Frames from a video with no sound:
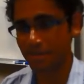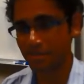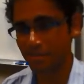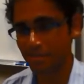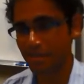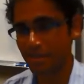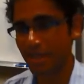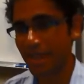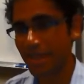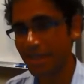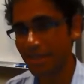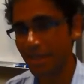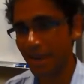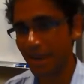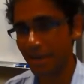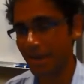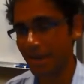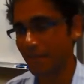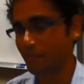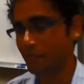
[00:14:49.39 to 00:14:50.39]
saying
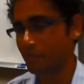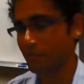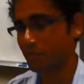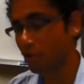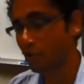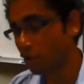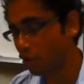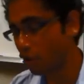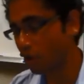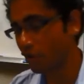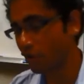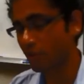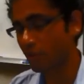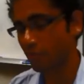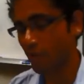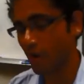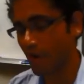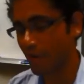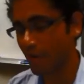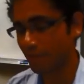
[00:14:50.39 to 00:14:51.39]
that it was no
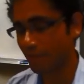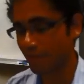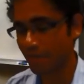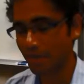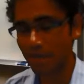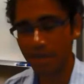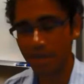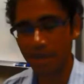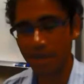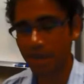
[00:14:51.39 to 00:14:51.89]
longer viable